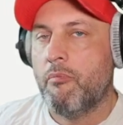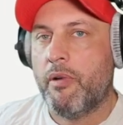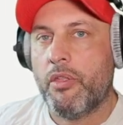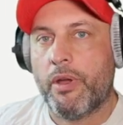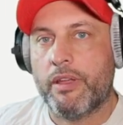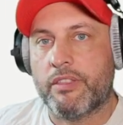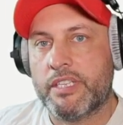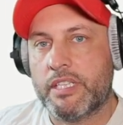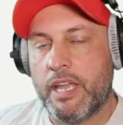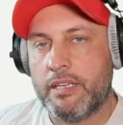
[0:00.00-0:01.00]
By the way,
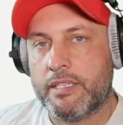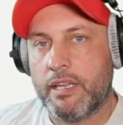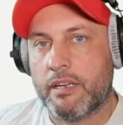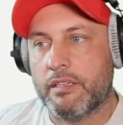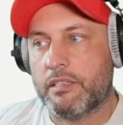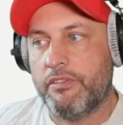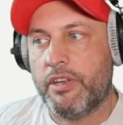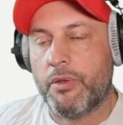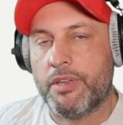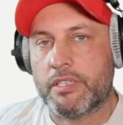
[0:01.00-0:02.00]
this data set in this
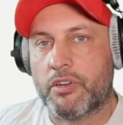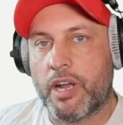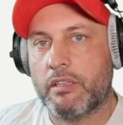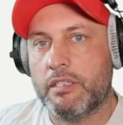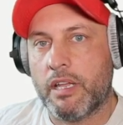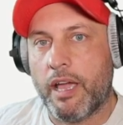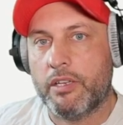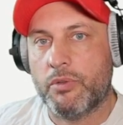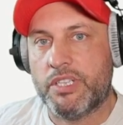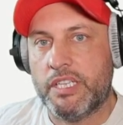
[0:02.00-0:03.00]
video is directly
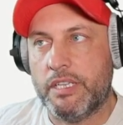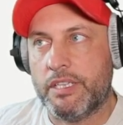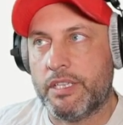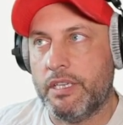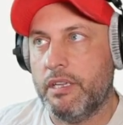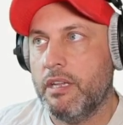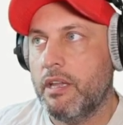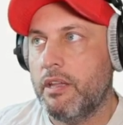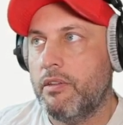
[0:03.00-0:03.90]
tied to CDC.